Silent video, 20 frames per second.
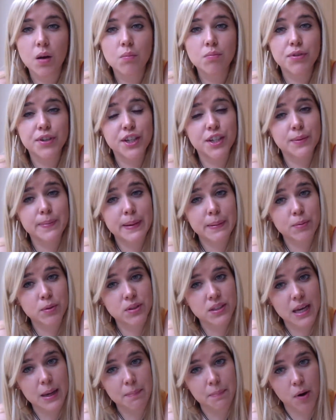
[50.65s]
British people
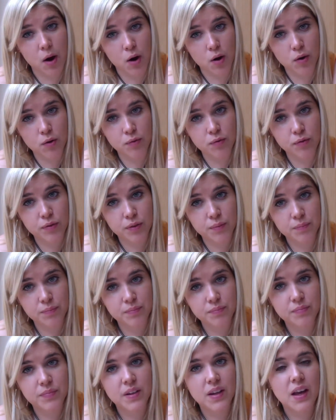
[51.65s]
say both.
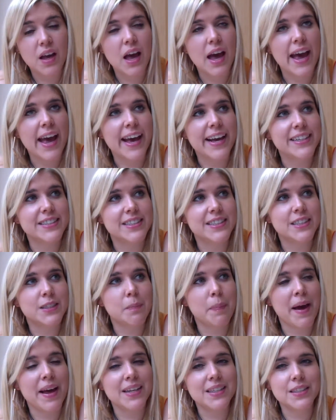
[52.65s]
It's
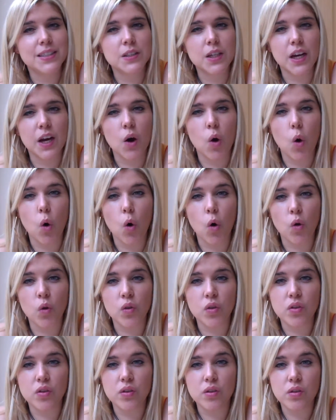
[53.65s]
depending
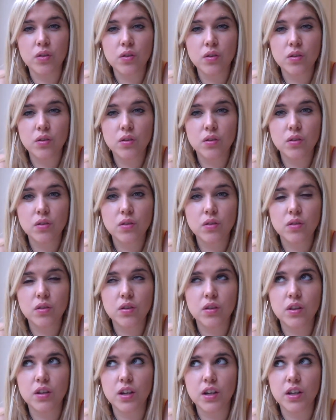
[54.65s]
on
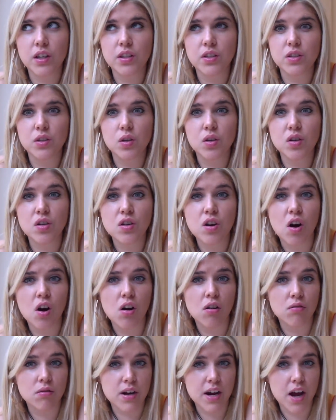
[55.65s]
the
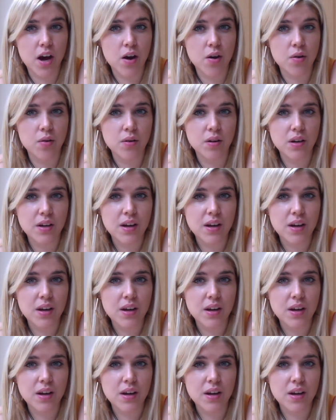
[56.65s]
scenario.